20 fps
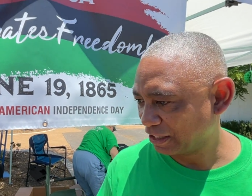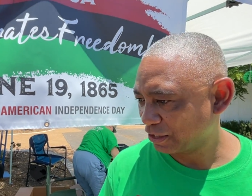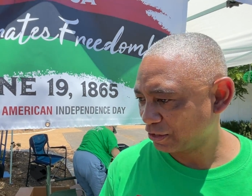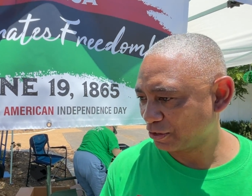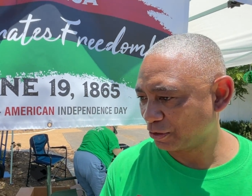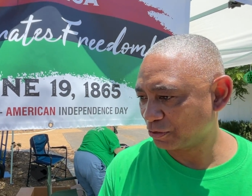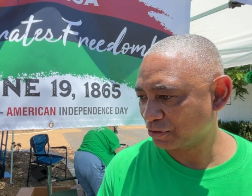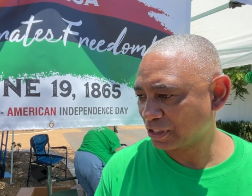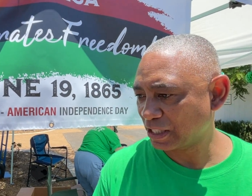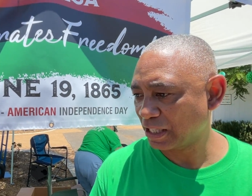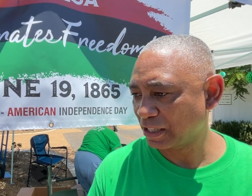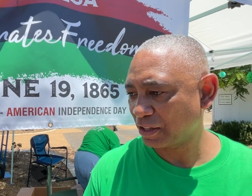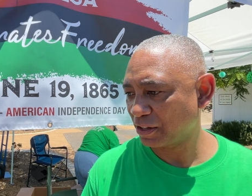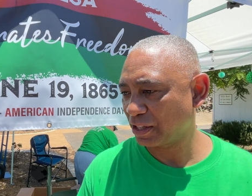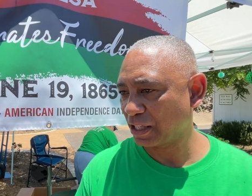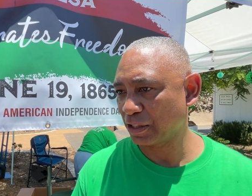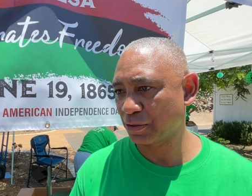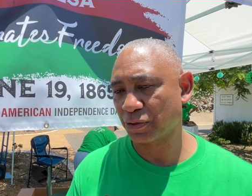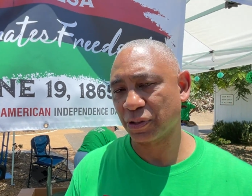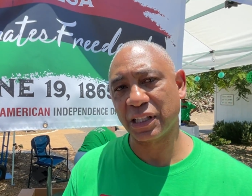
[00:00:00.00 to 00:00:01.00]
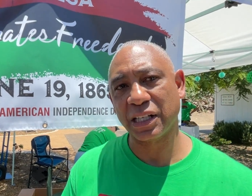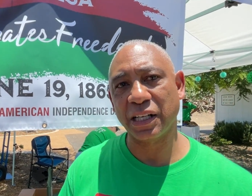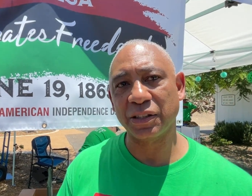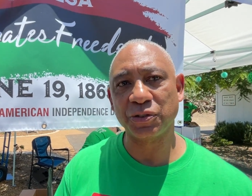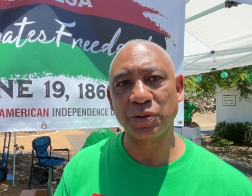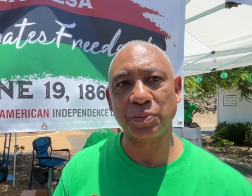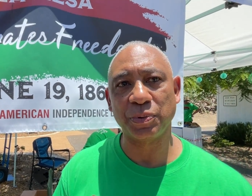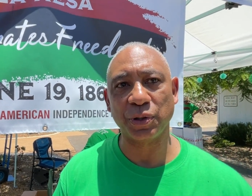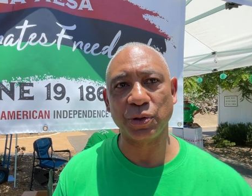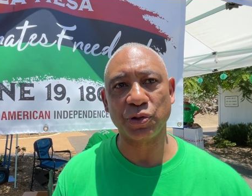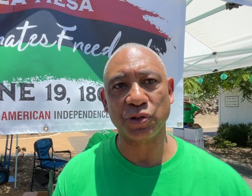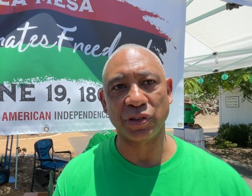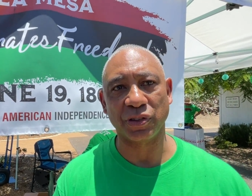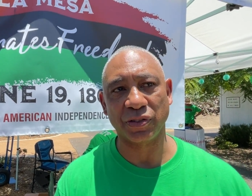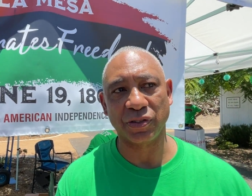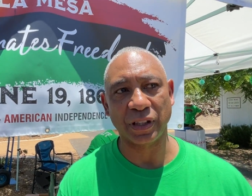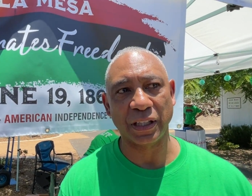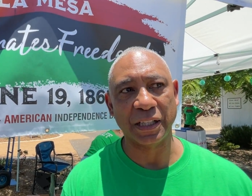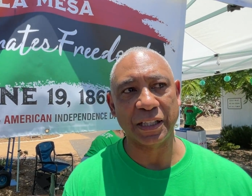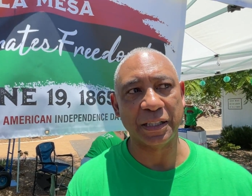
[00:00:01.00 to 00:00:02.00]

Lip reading: Those kind of things were contributions.